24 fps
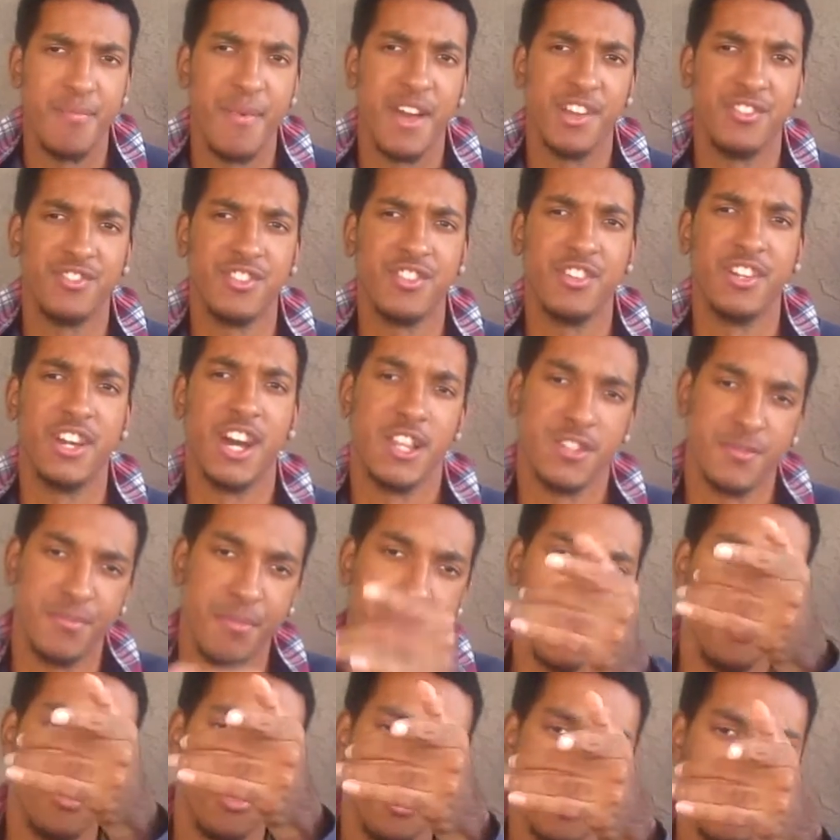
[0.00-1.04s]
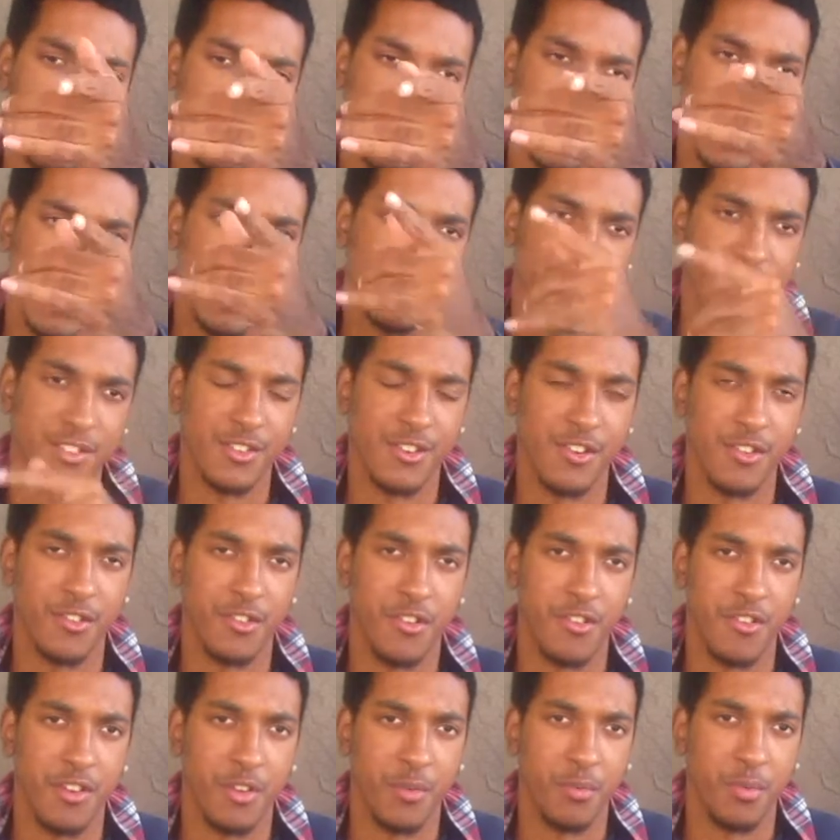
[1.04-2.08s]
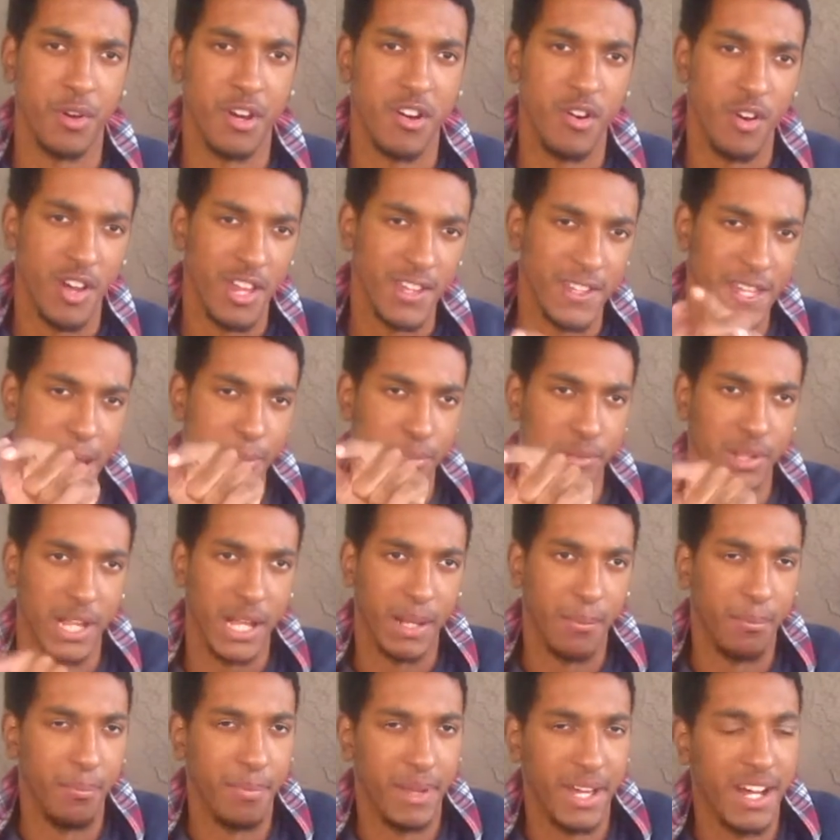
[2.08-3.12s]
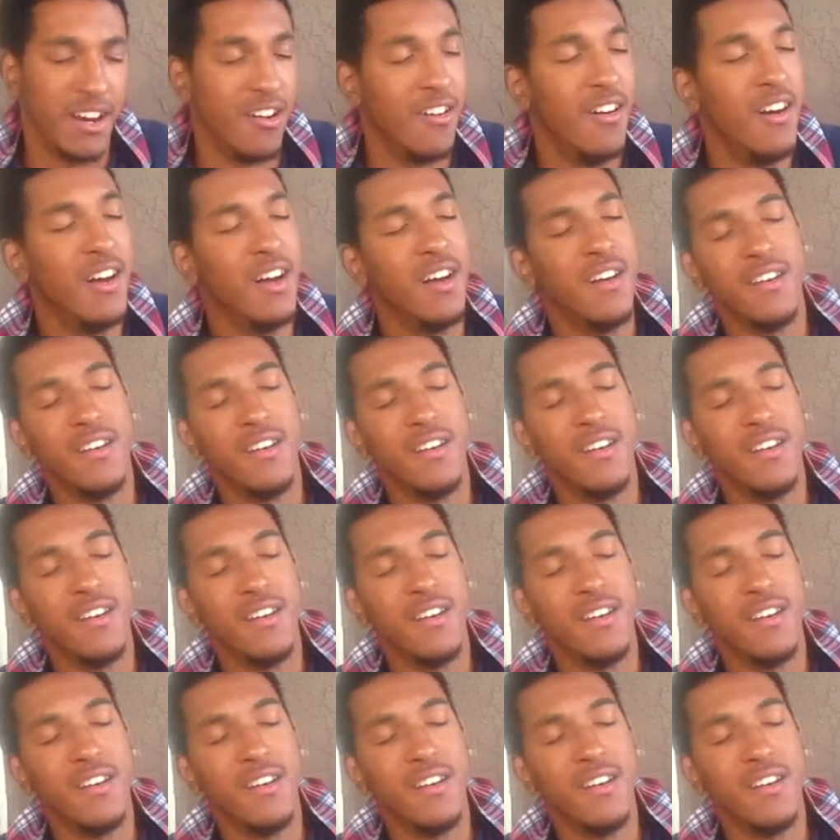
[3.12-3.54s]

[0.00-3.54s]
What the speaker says: Make sure you got your post notifications turned on as well. Hit that black bell.